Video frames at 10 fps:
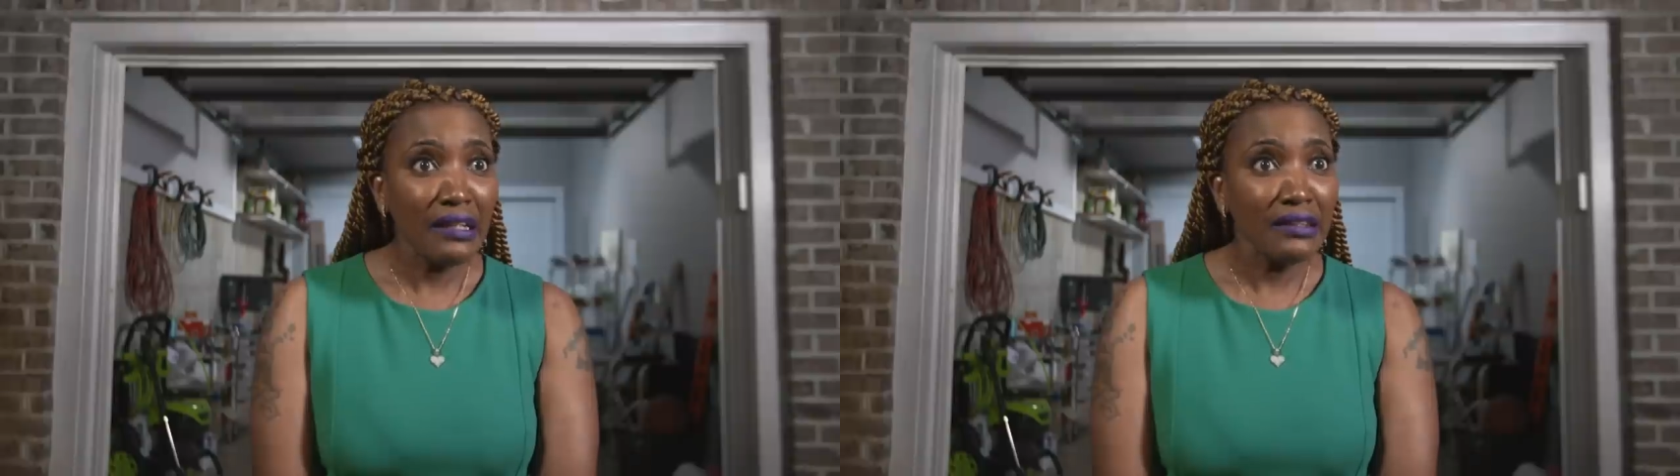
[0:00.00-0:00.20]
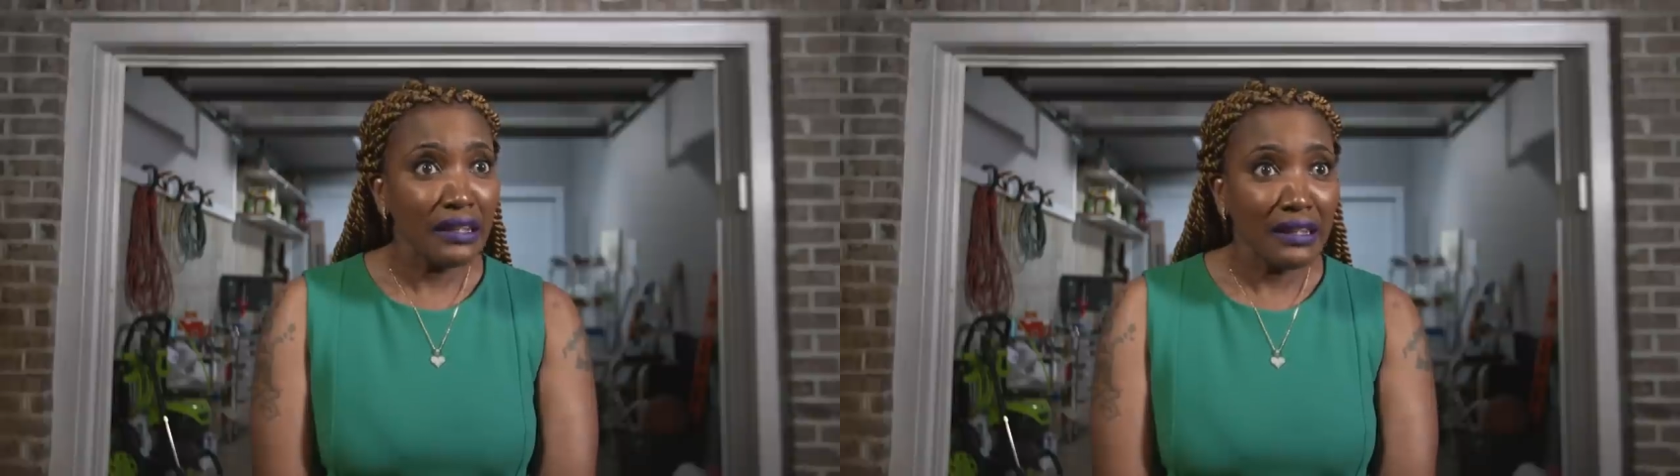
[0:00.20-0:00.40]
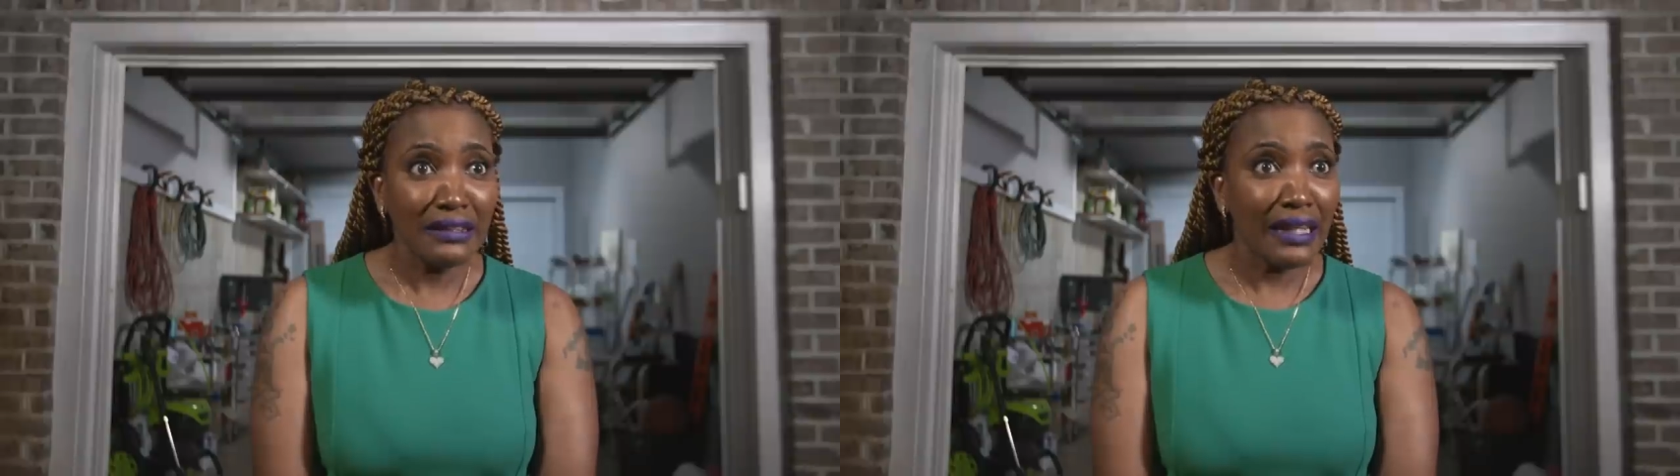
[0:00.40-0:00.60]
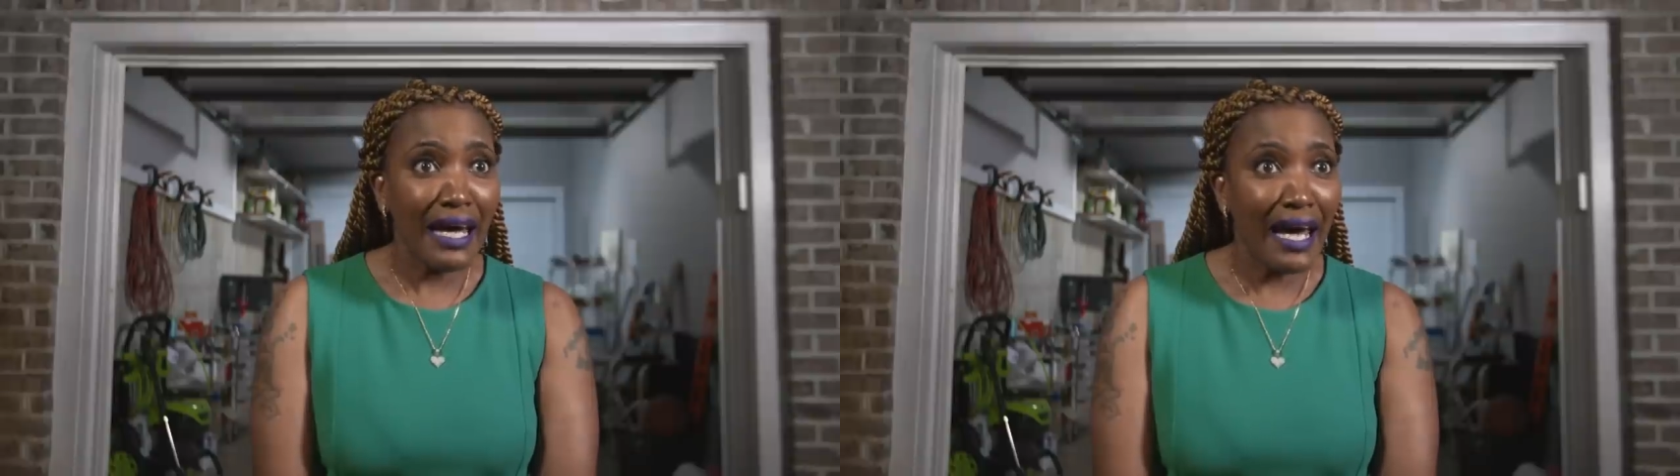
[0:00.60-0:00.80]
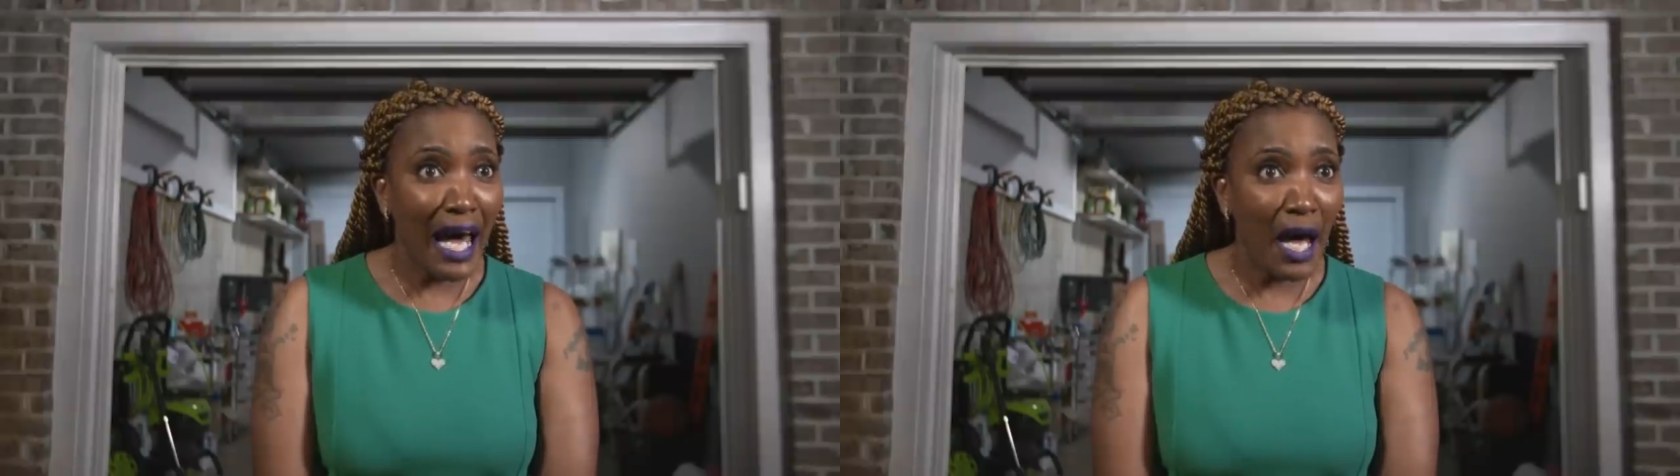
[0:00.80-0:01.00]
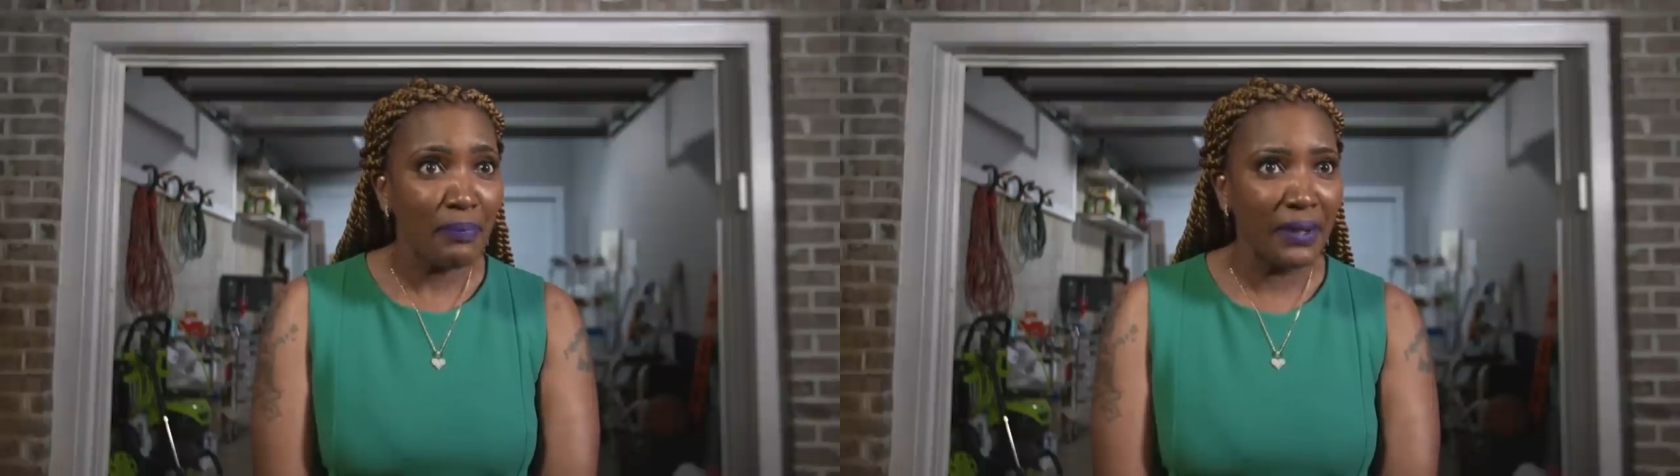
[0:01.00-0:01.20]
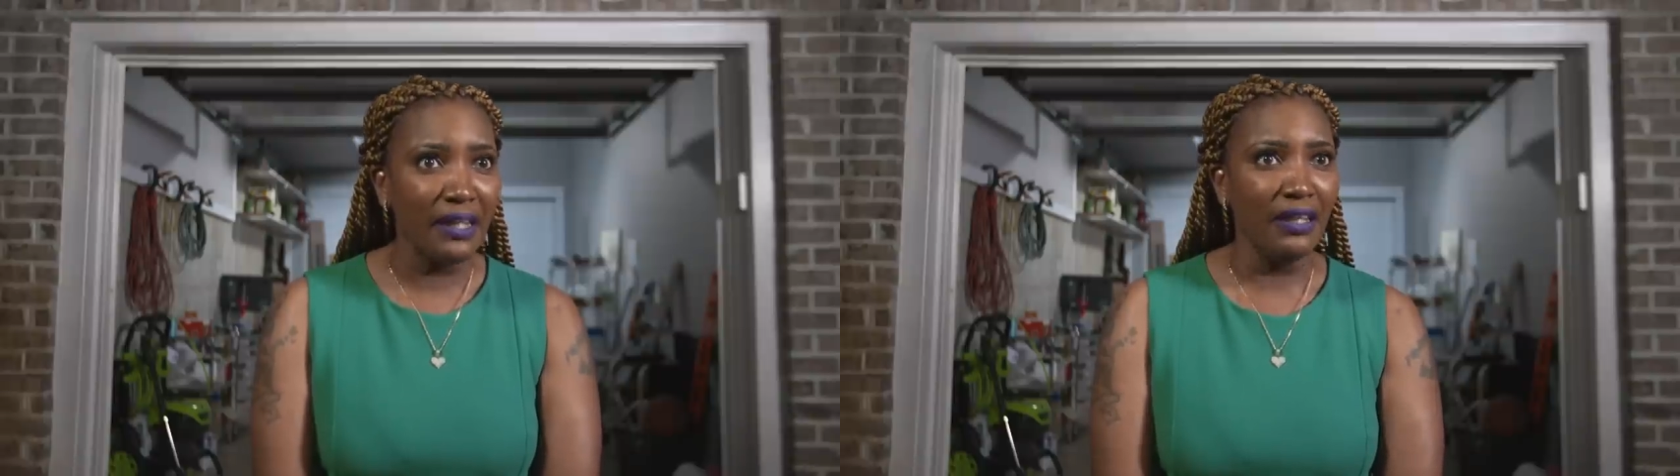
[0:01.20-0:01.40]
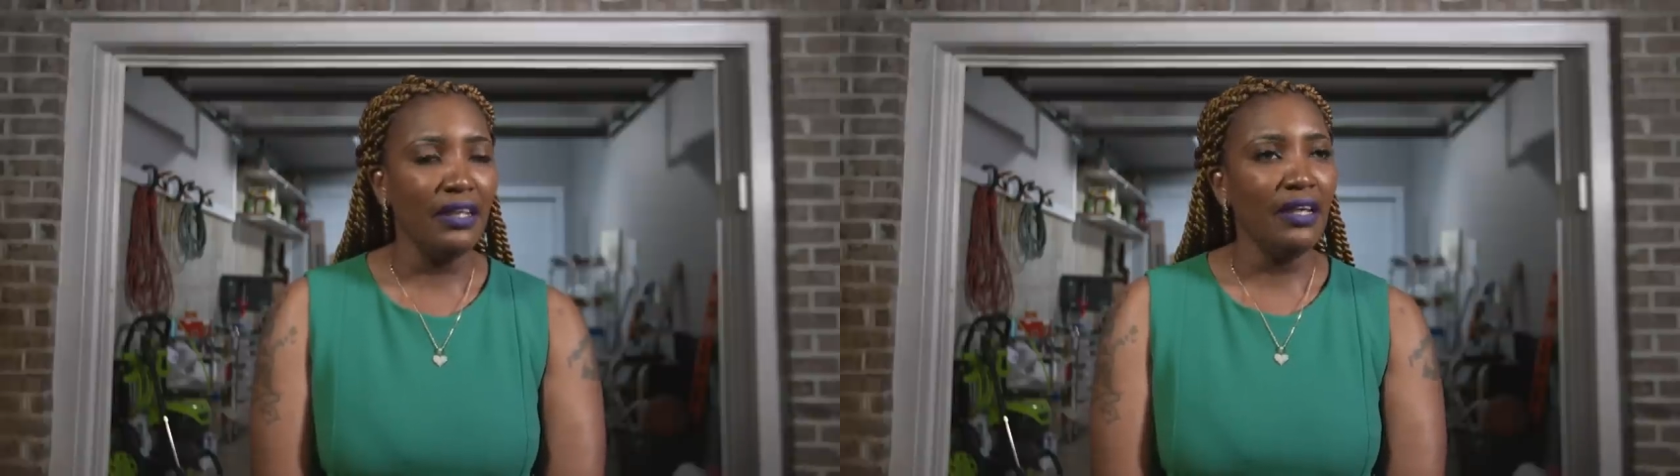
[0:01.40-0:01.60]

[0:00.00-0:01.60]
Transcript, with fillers: hell just happened?